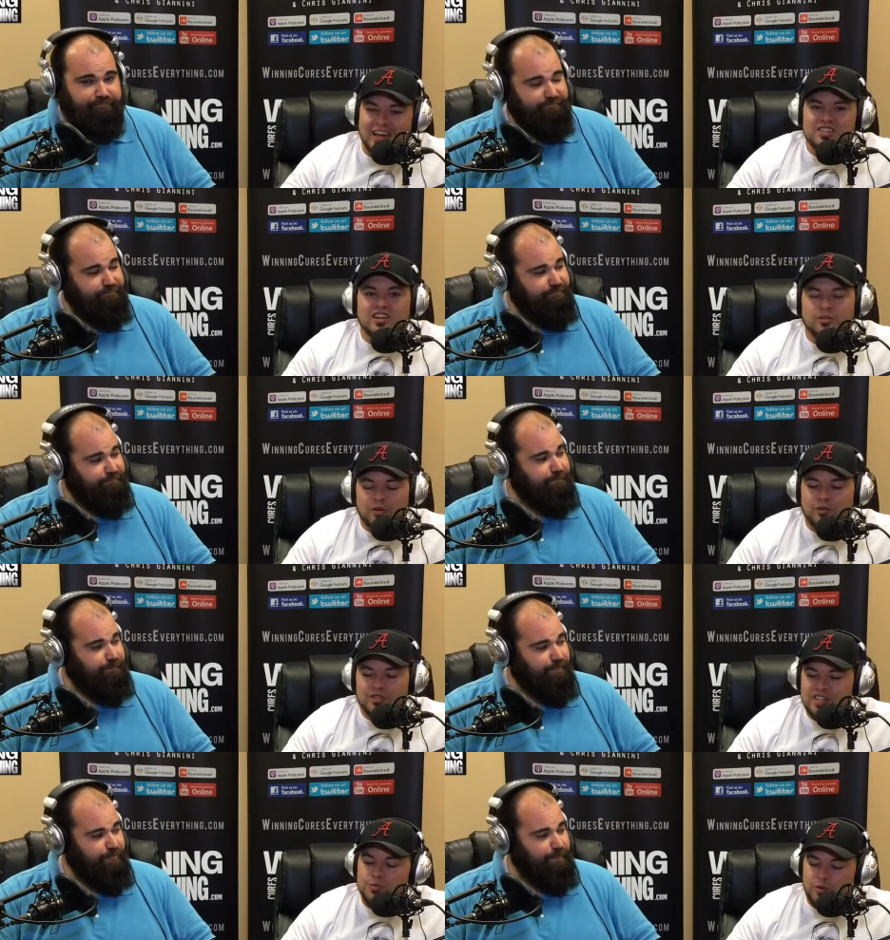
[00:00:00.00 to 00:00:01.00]
Speaker 1: it's another one of
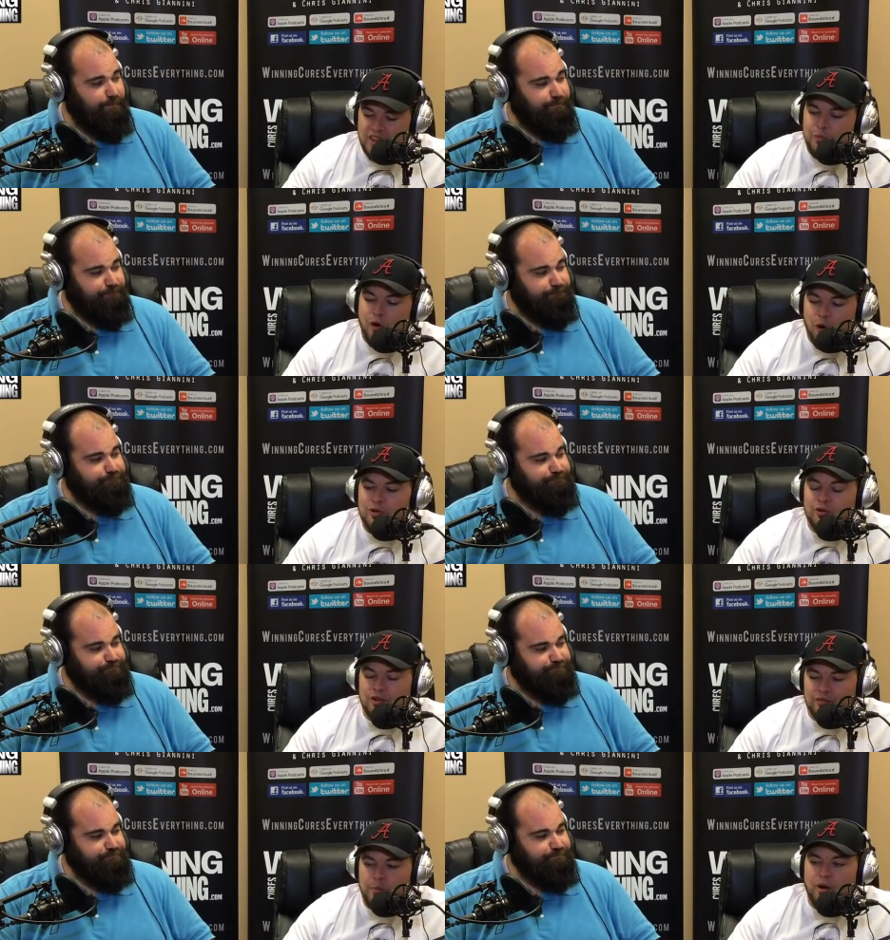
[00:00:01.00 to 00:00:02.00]
those things where they will hold on
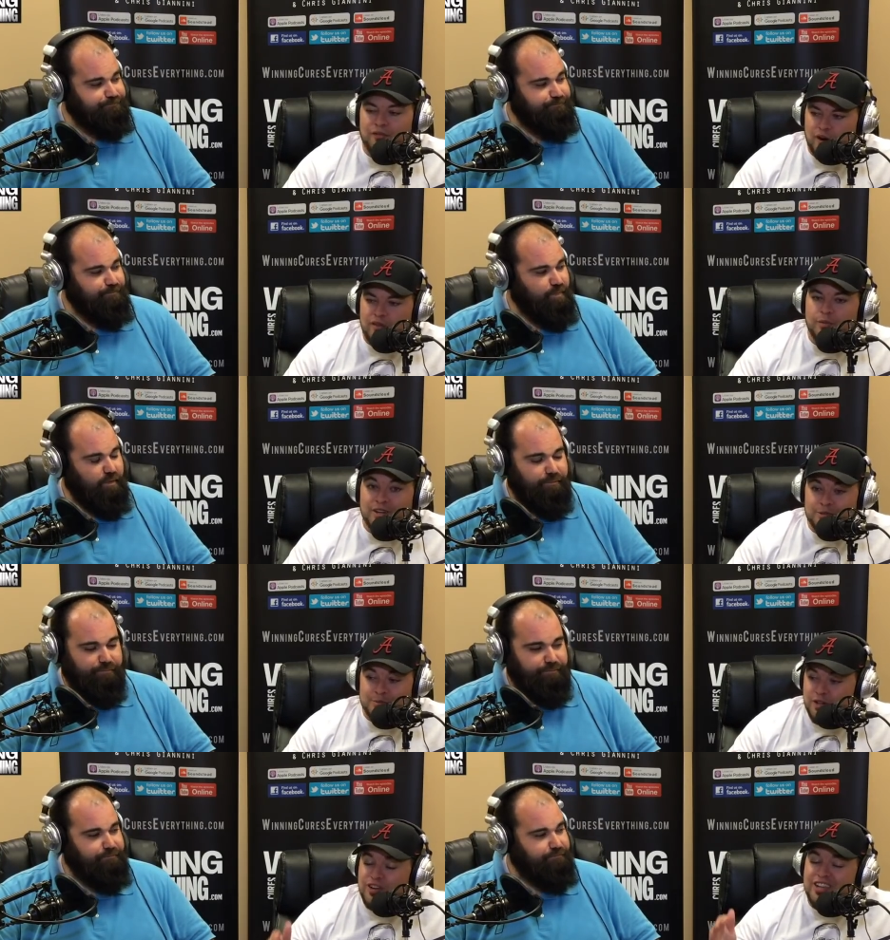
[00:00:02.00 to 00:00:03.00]
to the football forever because
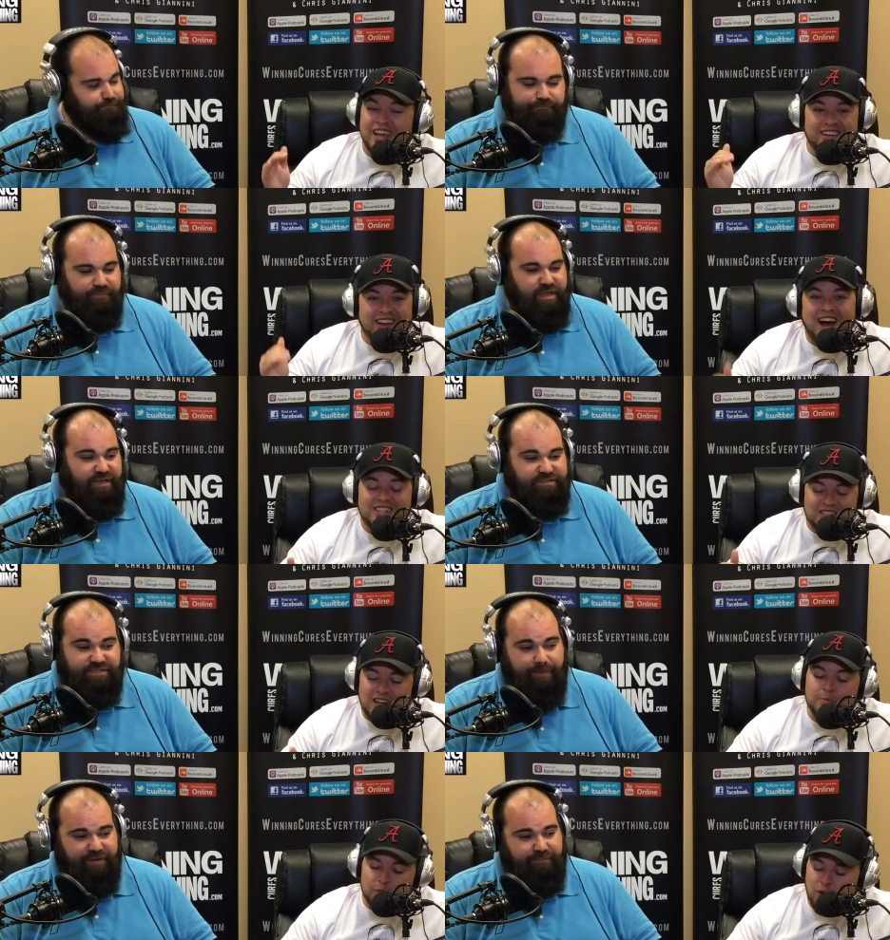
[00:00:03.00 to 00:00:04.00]
Missouri can't
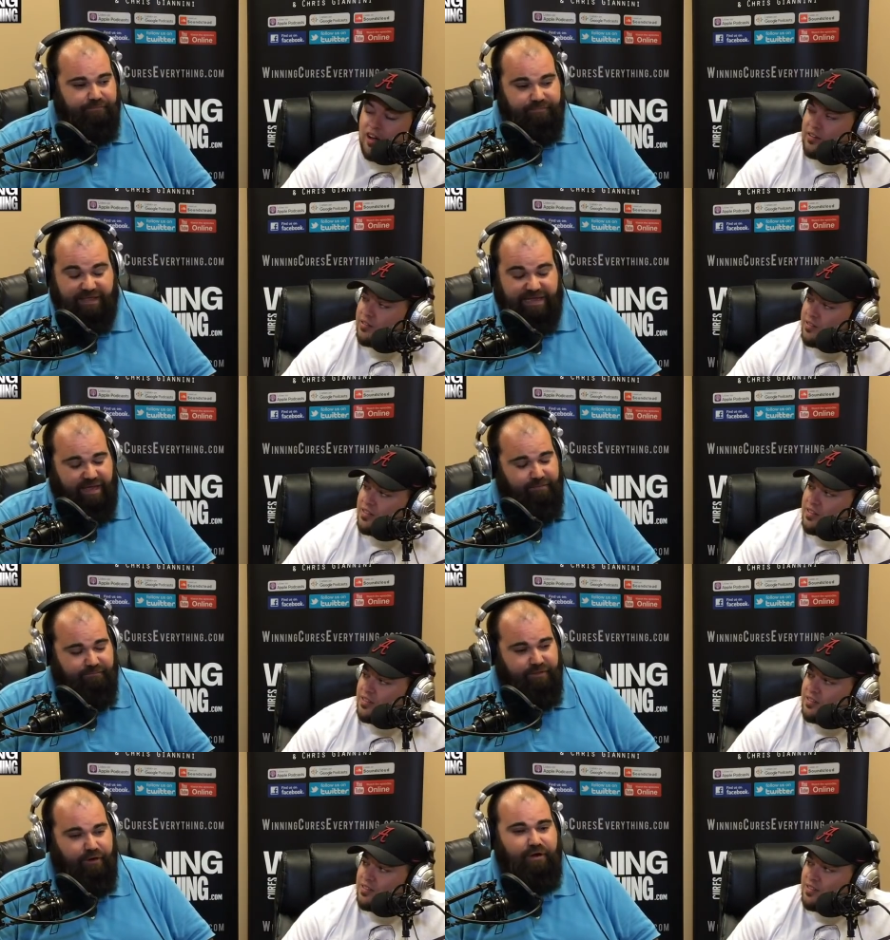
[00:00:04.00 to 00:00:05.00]
Speaker 2: stop the run. They can't.
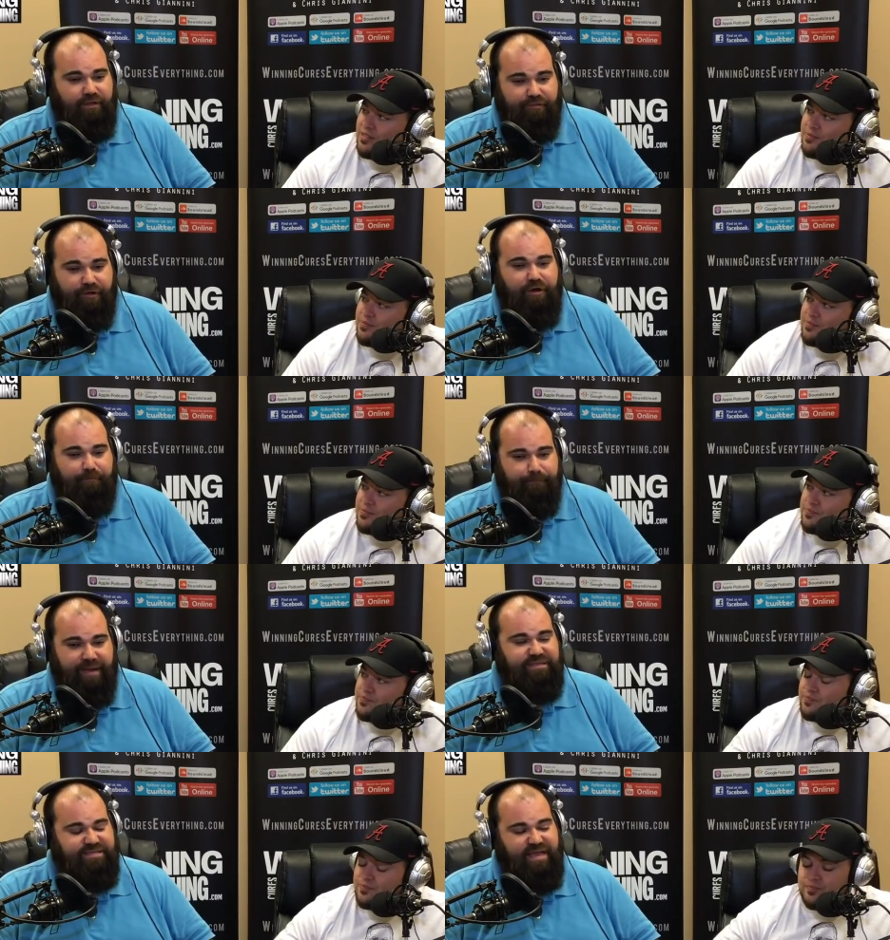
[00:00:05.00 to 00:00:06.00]
They're gonna
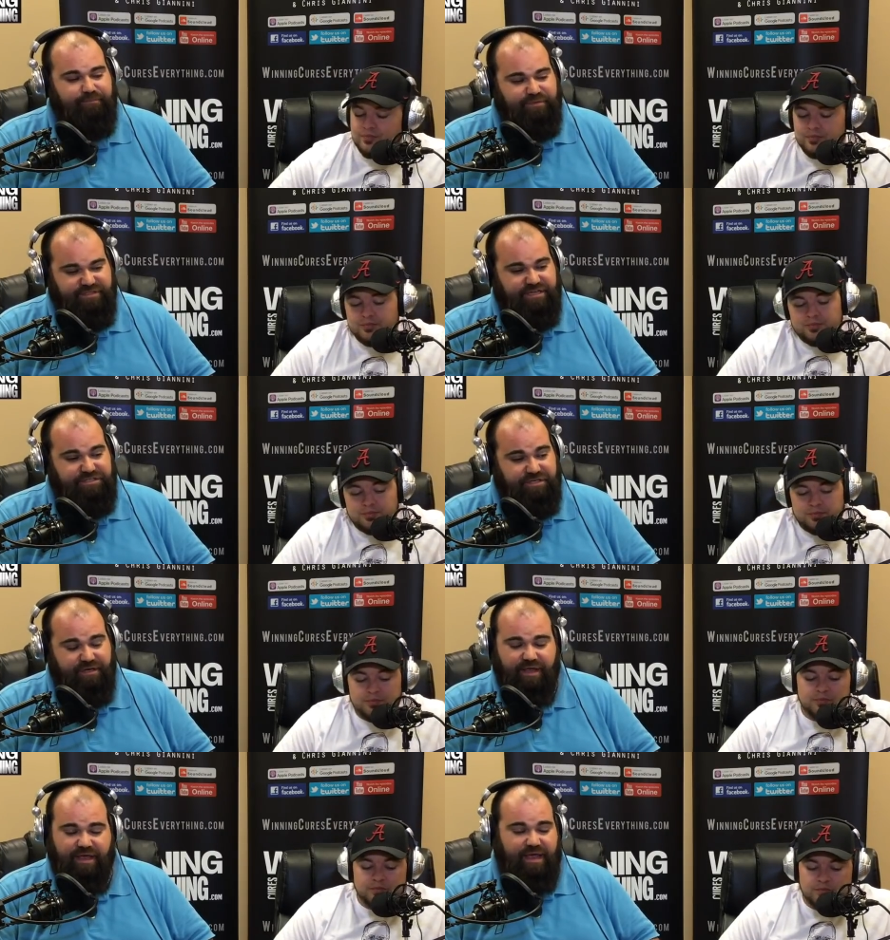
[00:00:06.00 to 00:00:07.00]
maintain
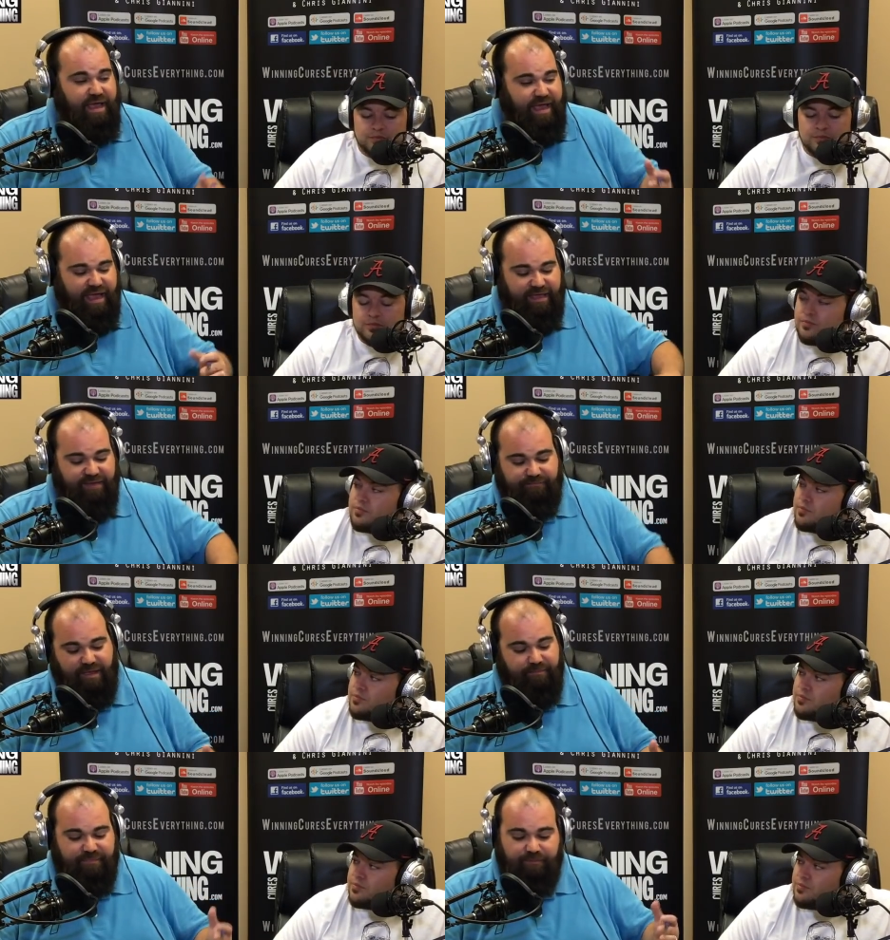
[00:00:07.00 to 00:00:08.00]
possession, and
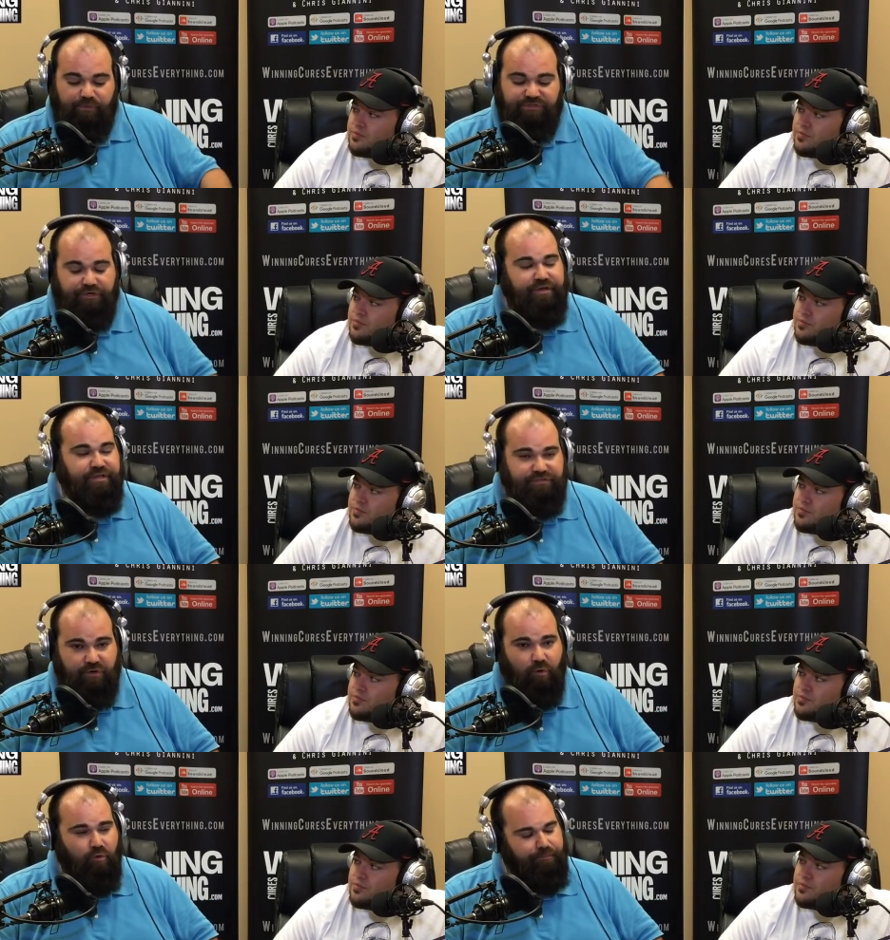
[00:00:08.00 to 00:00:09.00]
Missouri can
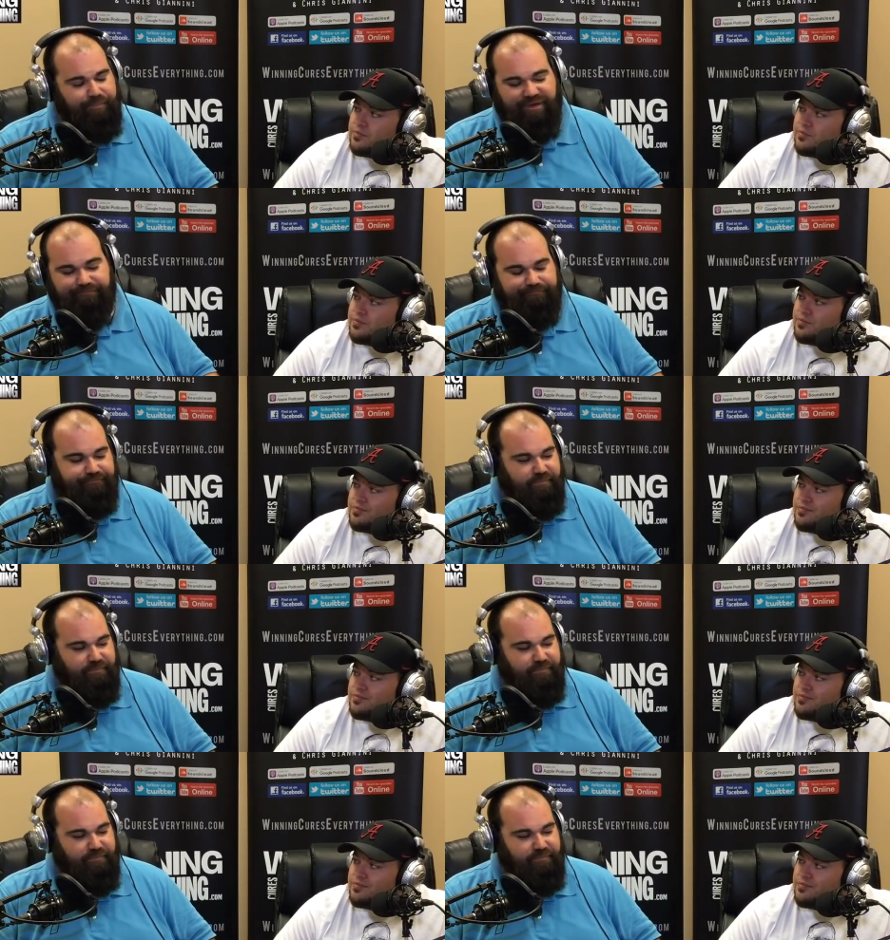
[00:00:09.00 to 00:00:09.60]
score, but